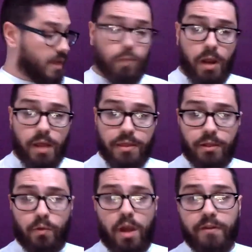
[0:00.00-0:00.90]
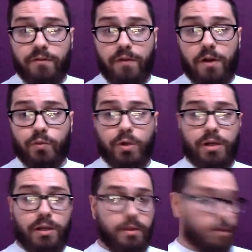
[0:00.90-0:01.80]
why I think the Gravity Falls
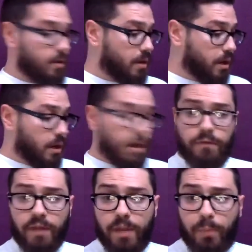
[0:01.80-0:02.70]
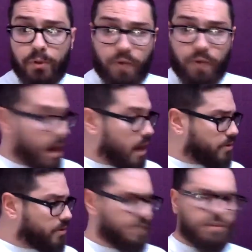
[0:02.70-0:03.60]
one, I'll either flip or trade
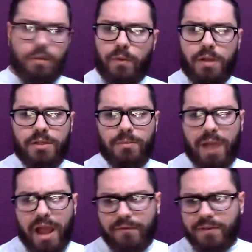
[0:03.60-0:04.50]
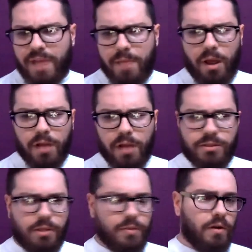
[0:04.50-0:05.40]
or see if somebody wants to buy it for $10 or
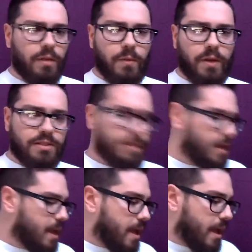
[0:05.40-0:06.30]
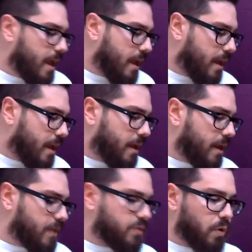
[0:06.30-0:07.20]
something. You know what I mean? It's
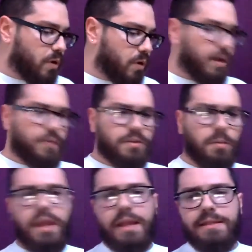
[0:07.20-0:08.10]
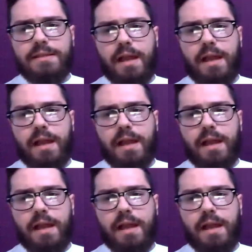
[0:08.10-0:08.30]
more about, to me, it's not